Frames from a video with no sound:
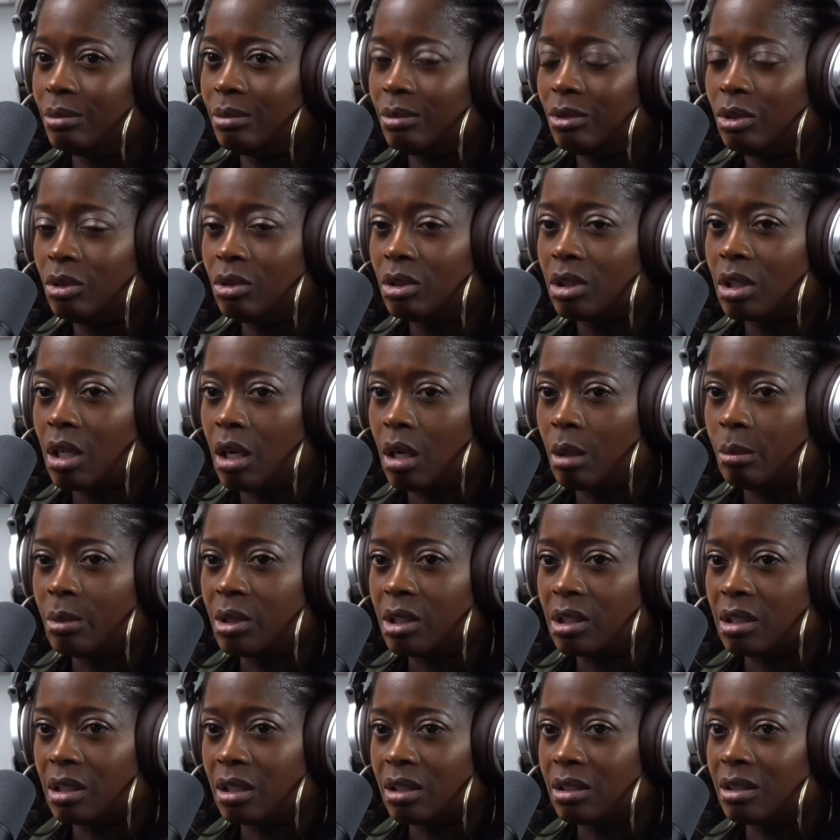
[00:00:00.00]
Use
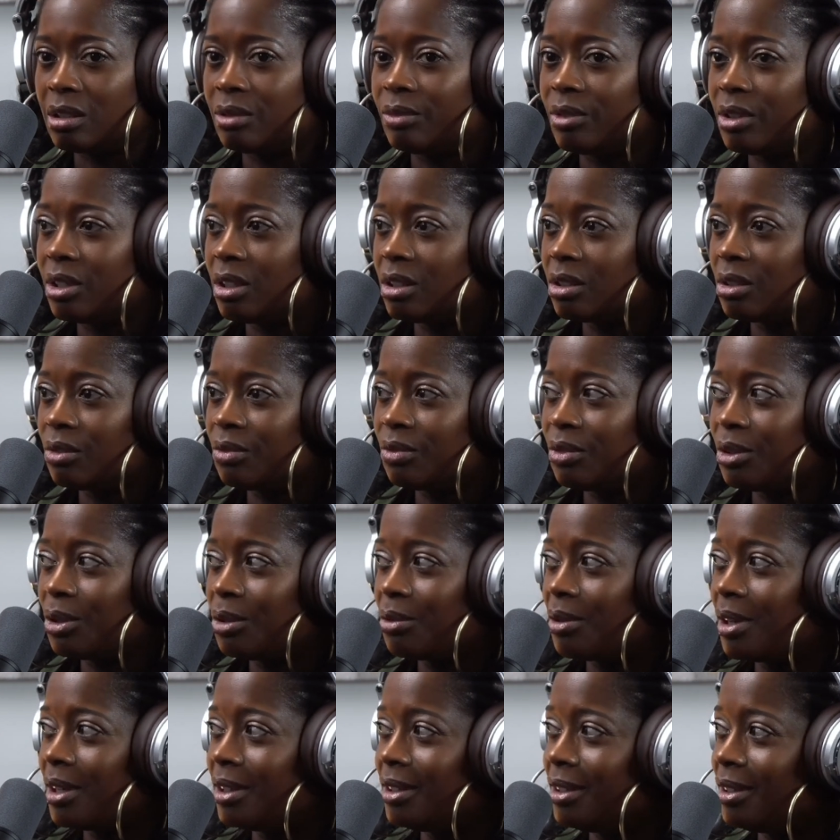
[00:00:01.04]
common sense. If it doesn't feel
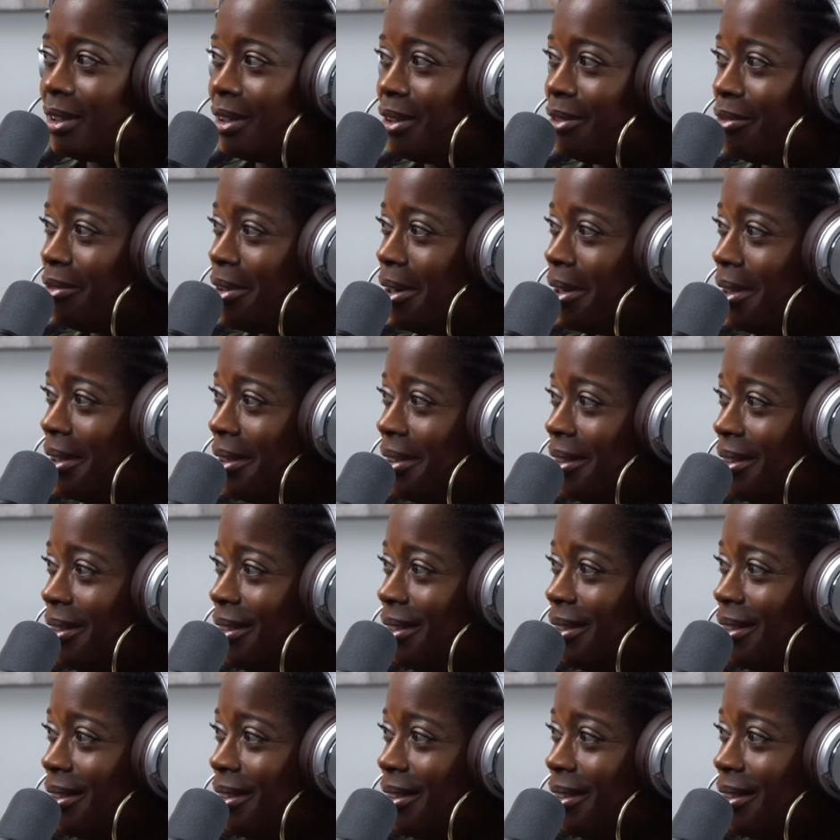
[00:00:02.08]
right, it ain't right.